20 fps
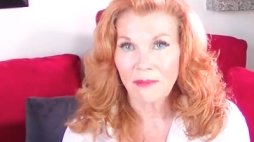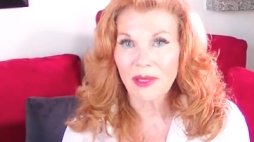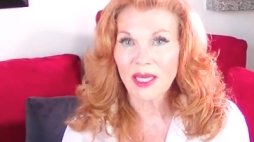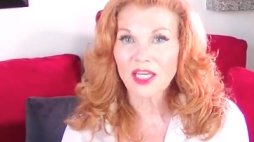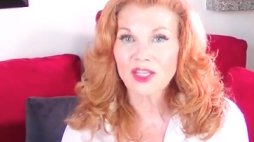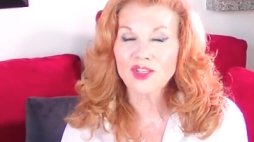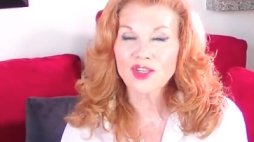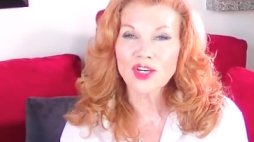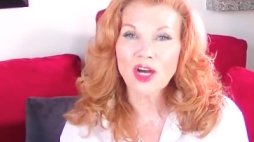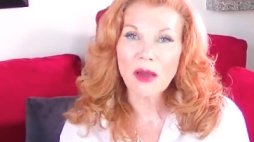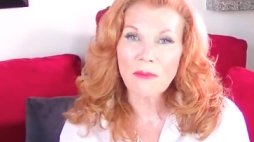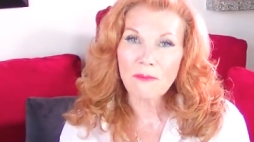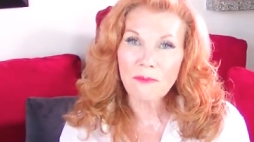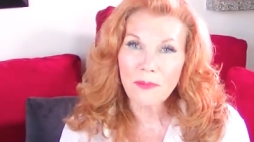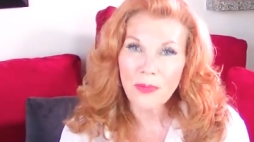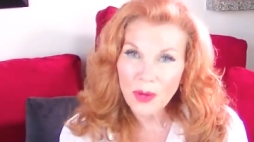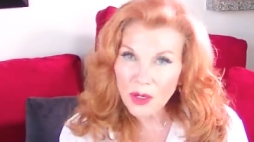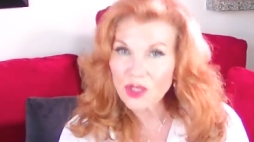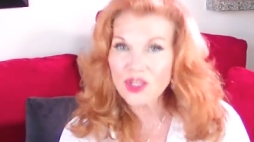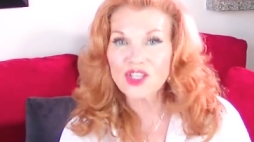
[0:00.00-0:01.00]
because you're
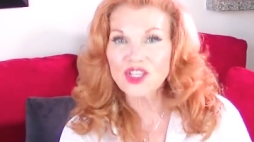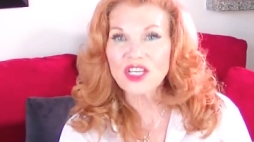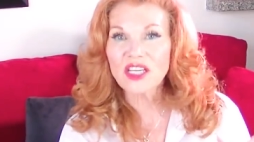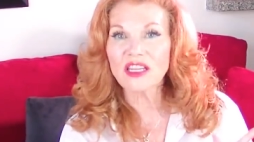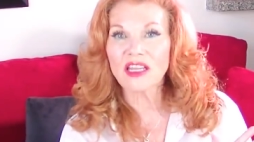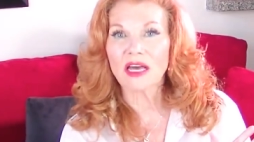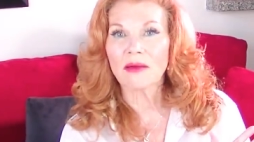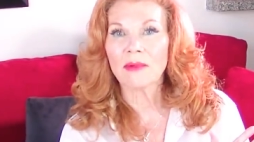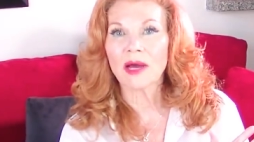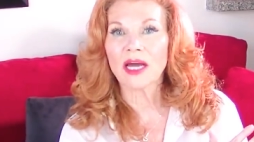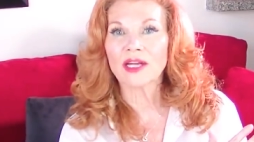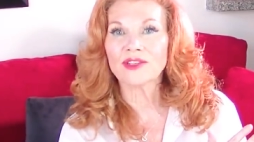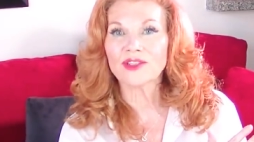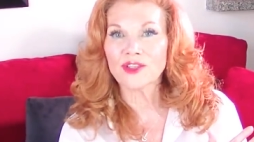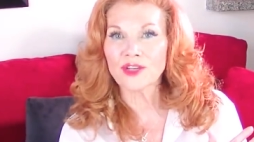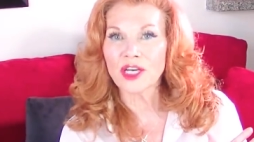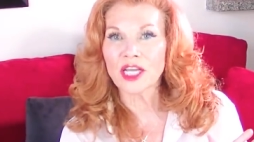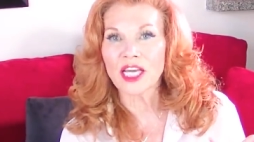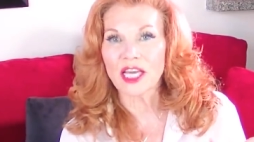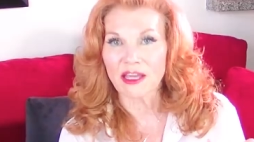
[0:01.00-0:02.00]
not pushing them
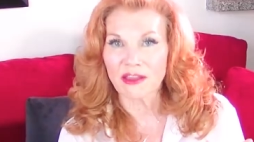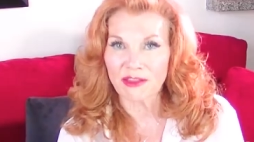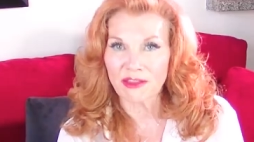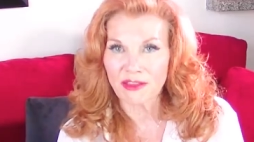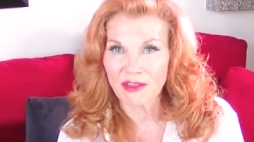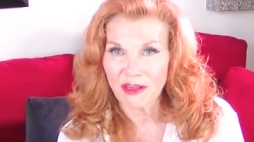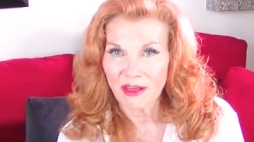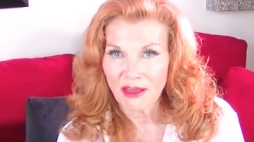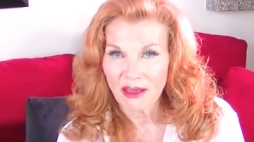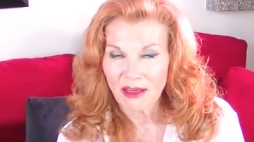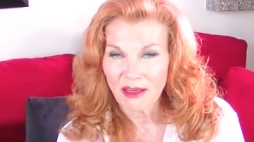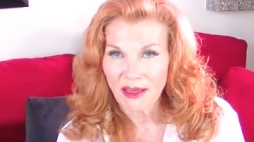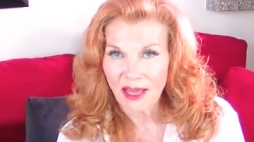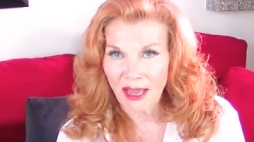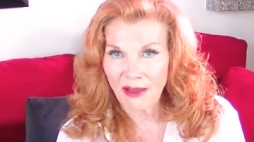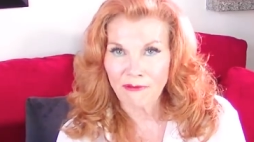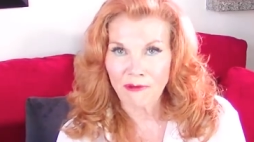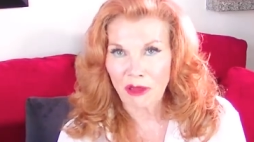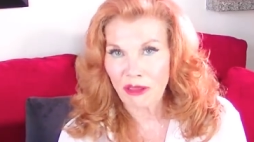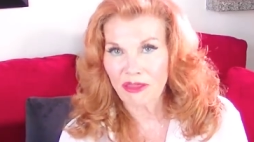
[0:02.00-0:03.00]
underneath
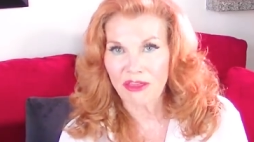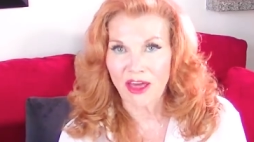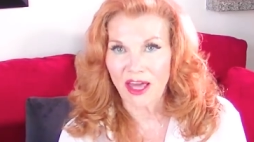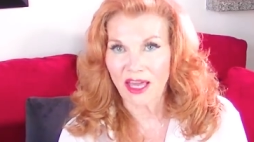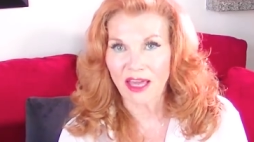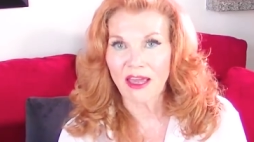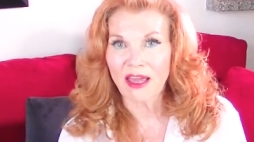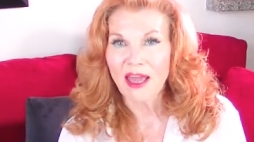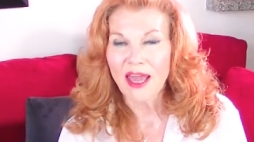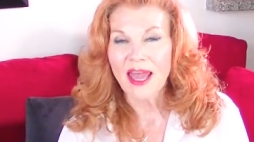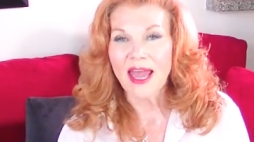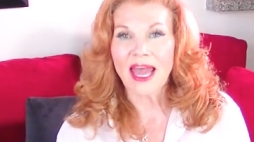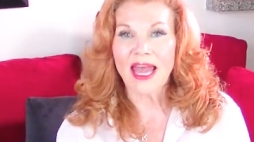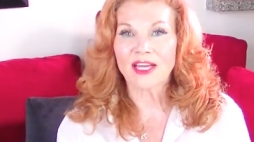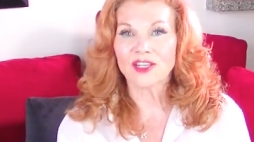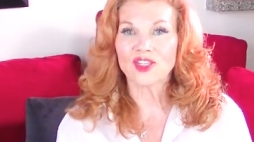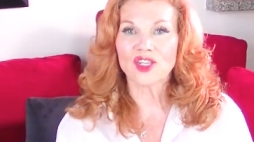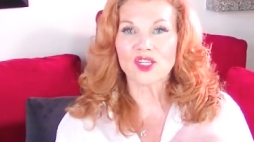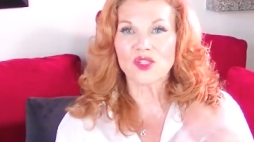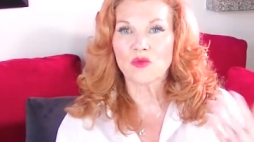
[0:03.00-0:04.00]
everything
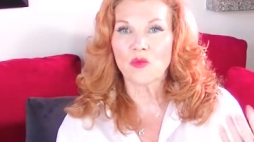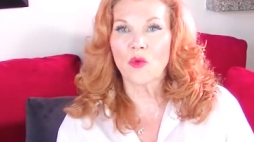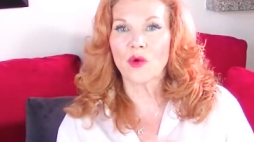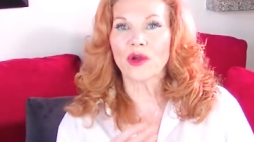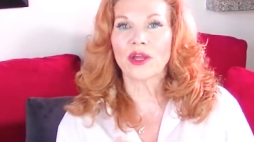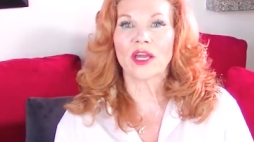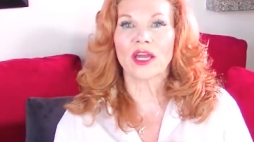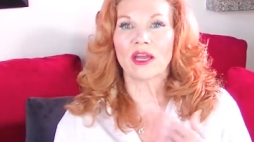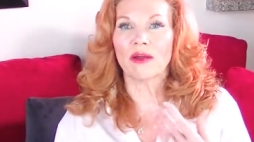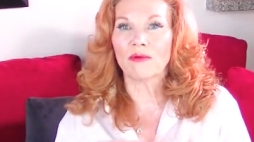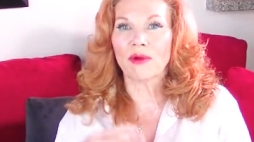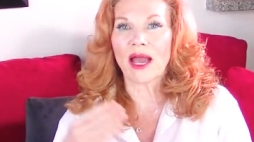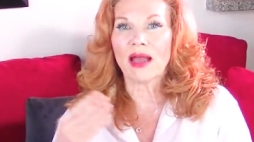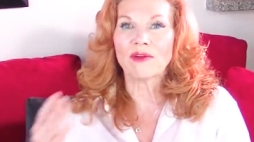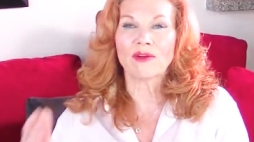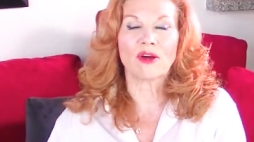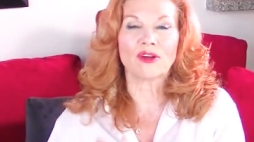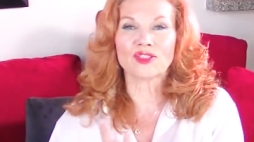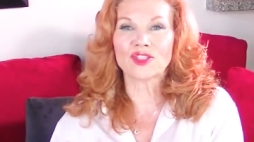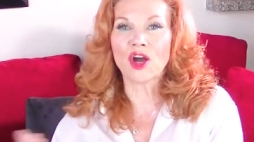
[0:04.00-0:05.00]
and just working
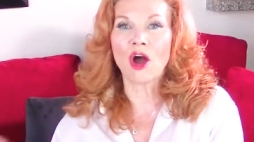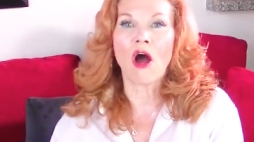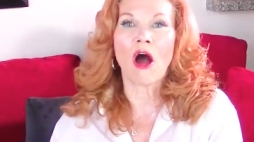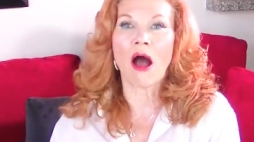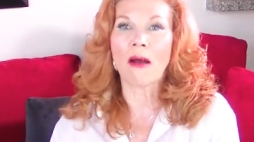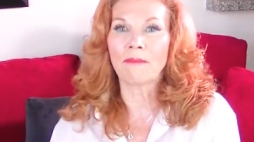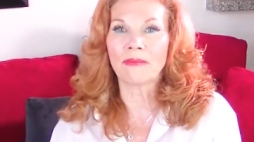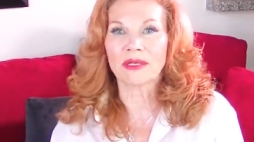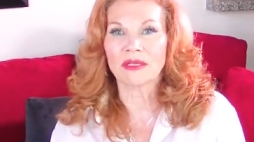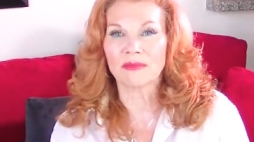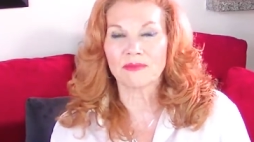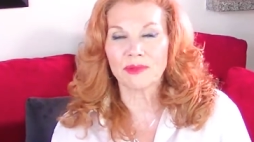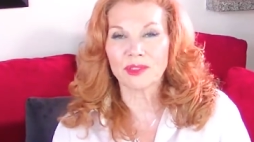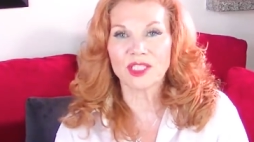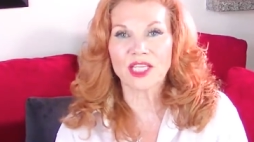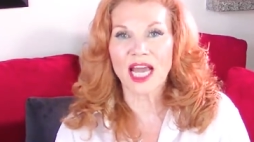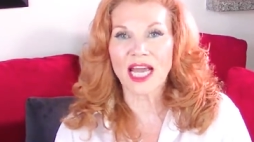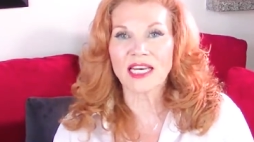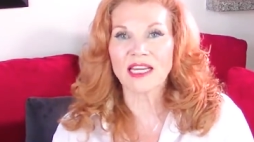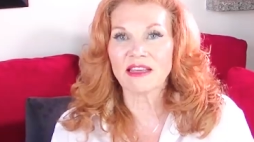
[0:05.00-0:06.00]
around on top and
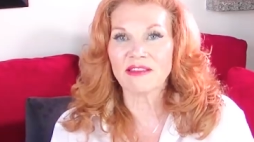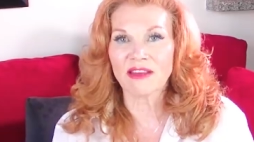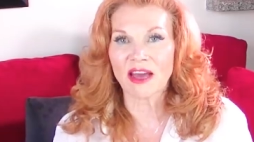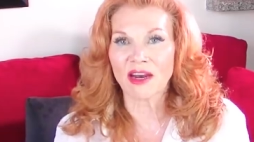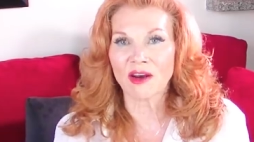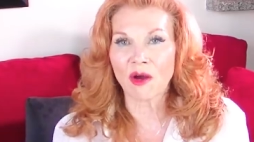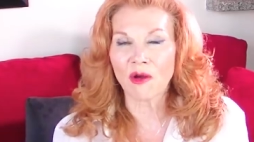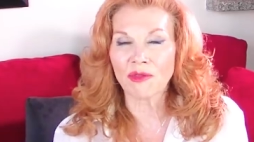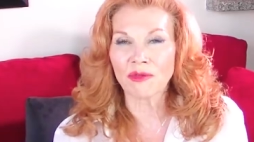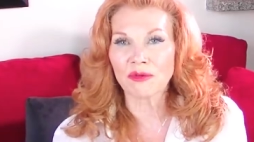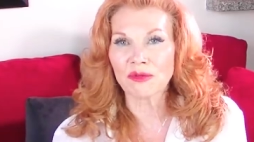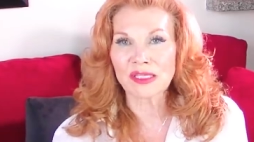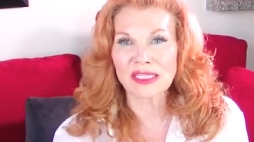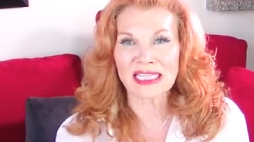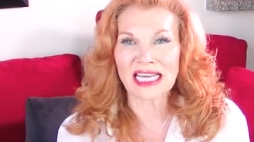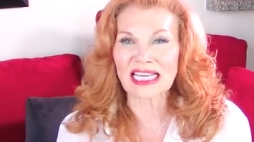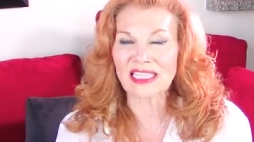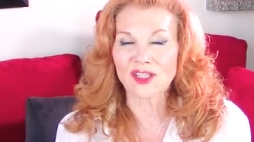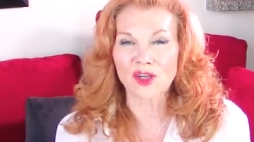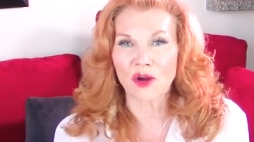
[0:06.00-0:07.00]
pretending that all
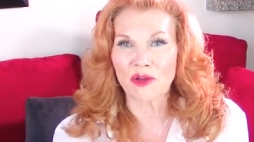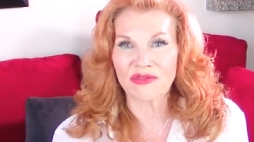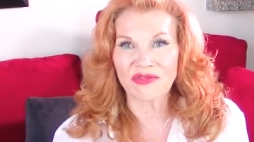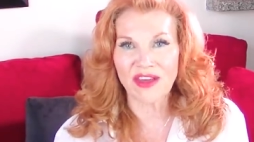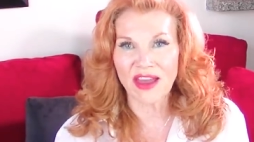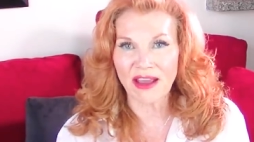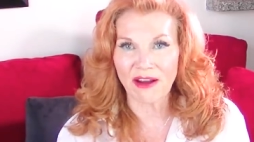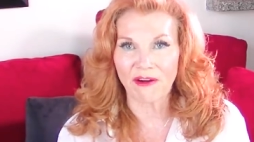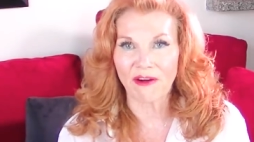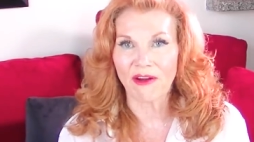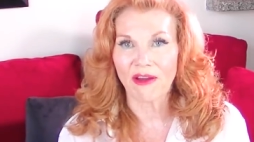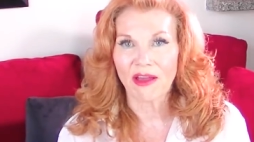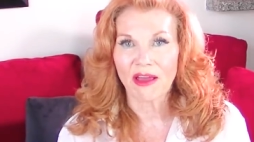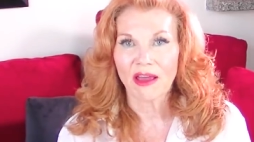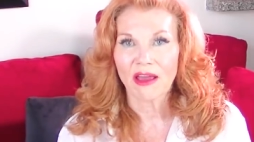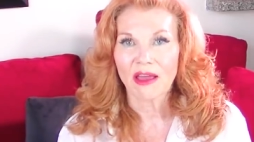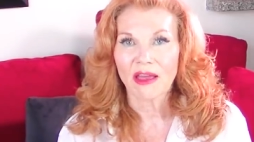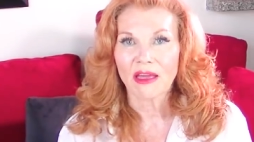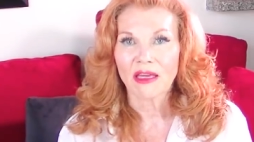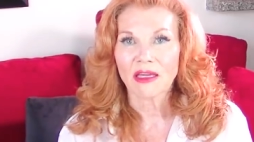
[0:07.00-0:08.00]
those things aren't there.
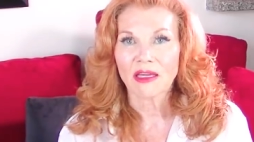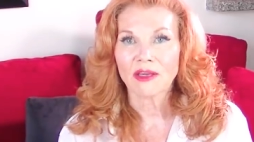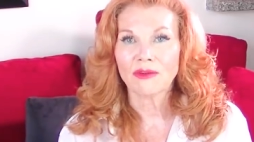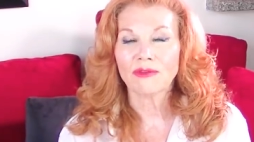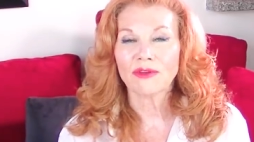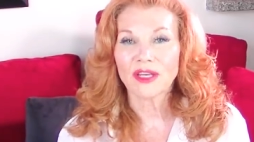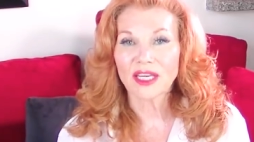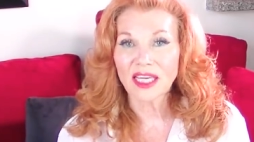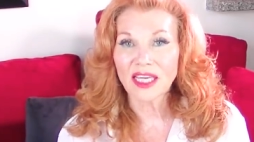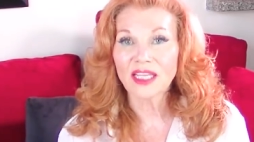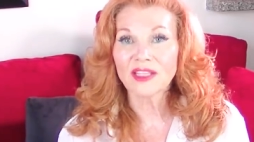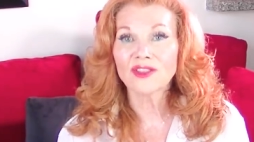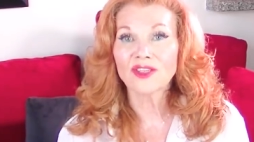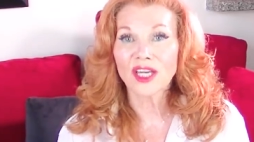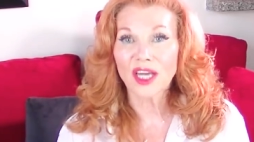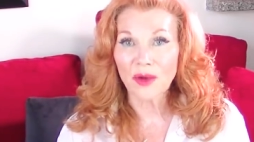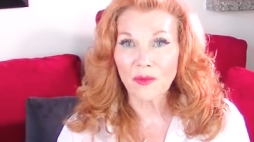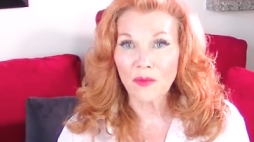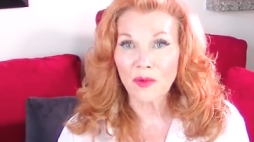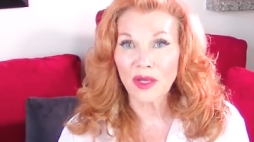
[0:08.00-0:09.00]
You need
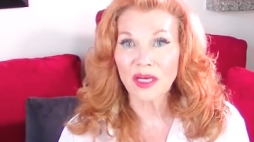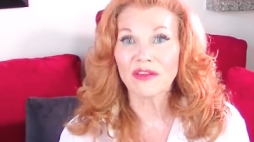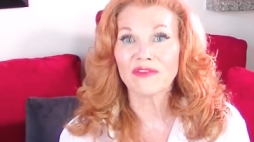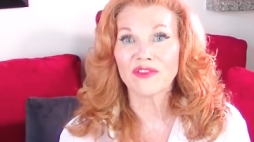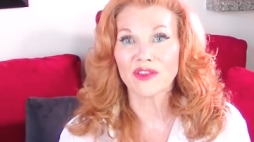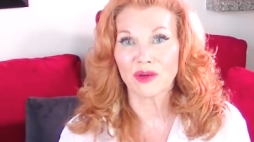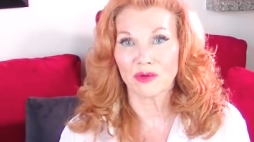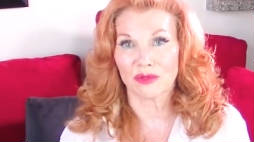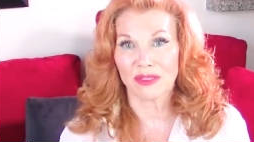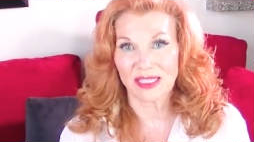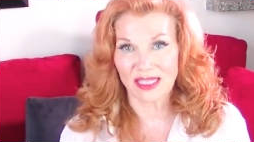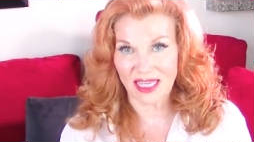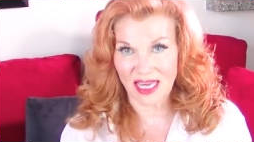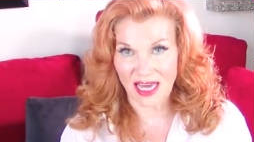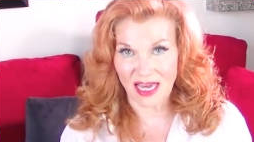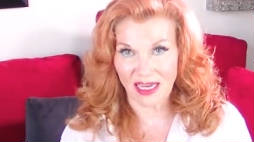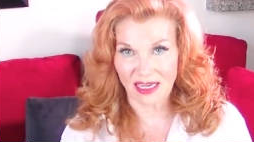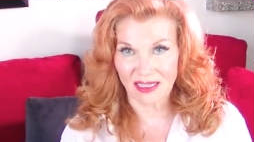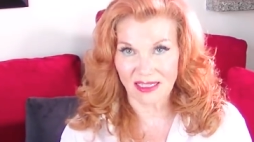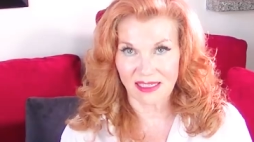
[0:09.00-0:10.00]
to get rid of those
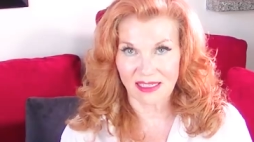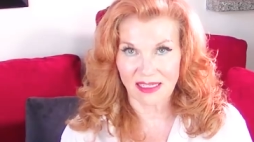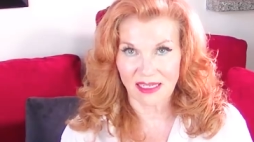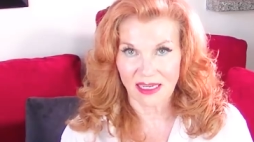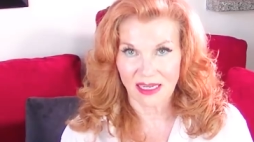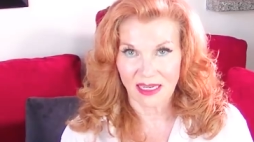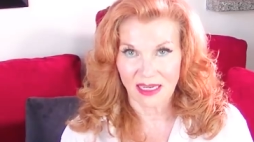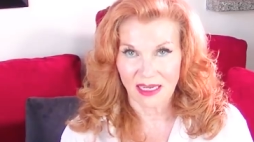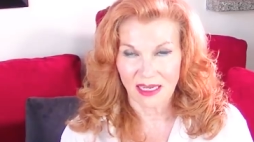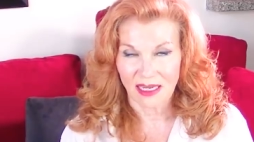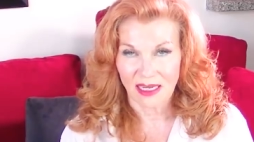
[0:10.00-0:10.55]
things.